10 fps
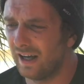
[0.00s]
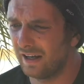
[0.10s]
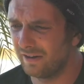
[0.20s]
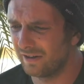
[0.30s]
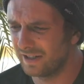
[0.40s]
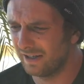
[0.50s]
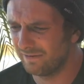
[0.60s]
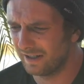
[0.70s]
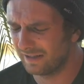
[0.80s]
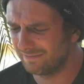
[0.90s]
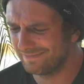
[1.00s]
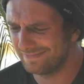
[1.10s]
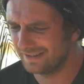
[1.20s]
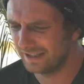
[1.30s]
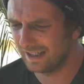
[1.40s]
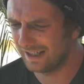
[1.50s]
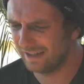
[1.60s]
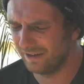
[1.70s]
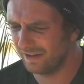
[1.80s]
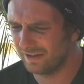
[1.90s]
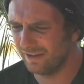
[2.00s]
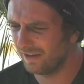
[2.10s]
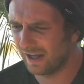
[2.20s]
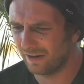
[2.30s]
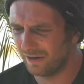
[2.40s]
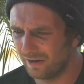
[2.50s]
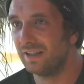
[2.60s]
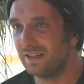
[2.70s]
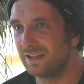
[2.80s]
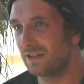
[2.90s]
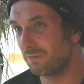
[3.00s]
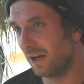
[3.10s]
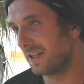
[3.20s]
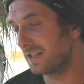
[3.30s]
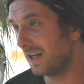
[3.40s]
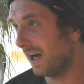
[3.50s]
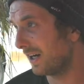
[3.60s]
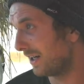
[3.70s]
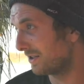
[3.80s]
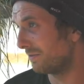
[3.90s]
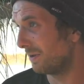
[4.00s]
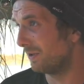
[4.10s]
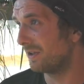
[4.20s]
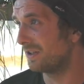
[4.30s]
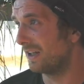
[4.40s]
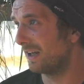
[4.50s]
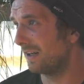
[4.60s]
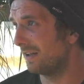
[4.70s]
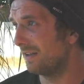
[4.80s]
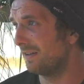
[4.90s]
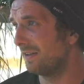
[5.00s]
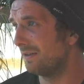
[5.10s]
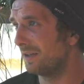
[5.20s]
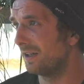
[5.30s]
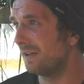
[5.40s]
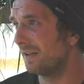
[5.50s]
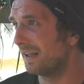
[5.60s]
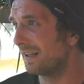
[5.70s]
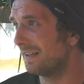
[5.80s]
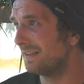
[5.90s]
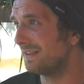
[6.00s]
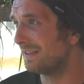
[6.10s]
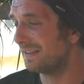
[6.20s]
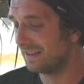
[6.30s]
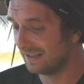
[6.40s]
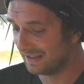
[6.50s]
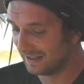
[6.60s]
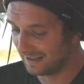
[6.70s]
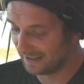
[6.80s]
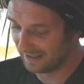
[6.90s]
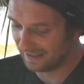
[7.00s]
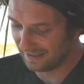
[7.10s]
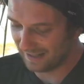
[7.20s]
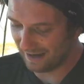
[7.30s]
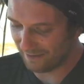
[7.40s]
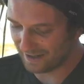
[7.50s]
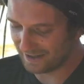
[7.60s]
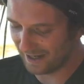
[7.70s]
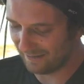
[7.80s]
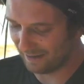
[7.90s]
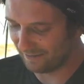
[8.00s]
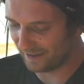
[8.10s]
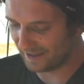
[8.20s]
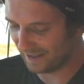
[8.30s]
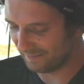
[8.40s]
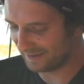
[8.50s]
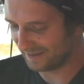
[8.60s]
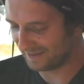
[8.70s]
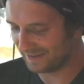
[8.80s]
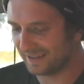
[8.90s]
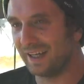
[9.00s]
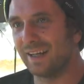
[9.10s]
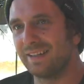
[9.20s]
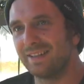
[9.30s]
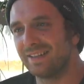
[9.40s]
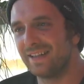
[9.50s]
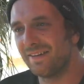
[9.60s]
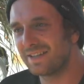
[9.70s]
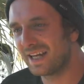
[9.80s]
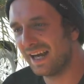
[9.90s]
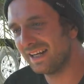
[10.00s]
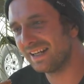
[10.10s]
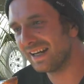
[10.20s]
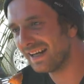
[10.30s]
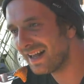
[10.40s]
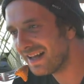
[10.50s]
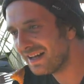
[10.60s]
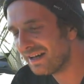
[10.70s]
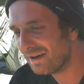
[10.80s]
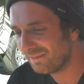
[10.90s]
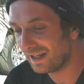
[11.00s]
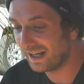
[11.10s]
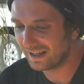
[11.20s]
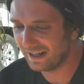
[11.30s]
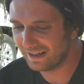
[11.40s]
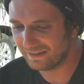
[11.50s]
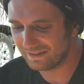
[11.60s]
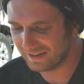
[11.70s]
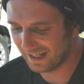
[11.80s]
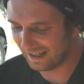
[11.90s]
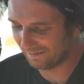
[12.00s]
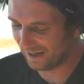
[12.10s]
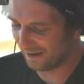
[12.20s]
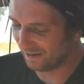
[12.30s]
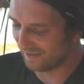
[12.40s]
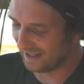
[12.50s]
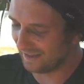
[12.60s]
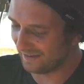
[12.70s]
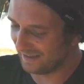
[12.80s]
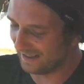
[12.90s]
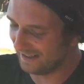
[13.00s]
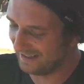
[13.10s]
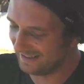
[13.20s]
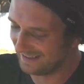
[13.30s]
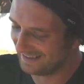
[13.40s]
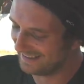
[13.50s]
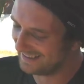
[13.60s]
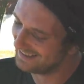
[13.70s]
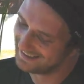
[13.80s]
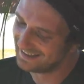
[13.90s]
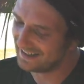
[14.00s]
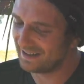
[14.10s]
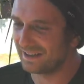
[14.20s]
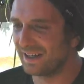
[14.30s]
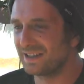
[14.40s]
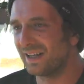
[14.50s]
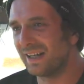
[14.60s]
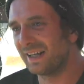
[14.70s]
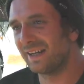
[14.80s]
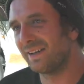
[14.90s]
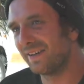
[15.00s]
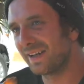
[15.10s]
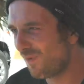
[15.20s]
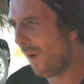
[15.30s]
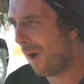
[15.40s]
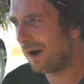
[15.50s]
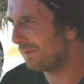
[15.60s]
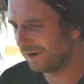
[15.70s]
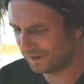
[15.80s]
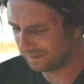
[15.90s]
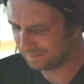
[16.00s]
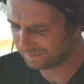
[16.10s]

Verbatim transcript: I got knocked out for like, yeah, not, not that long. Just because when I stuck, I just remember just thinking, oh, here we go, like this is... That one time I fucked up and, yeah, never skated again. But yeah, kind of, yeah, I'm kind of over that though now. I'm not going to try that again, I don't think. I'm off up.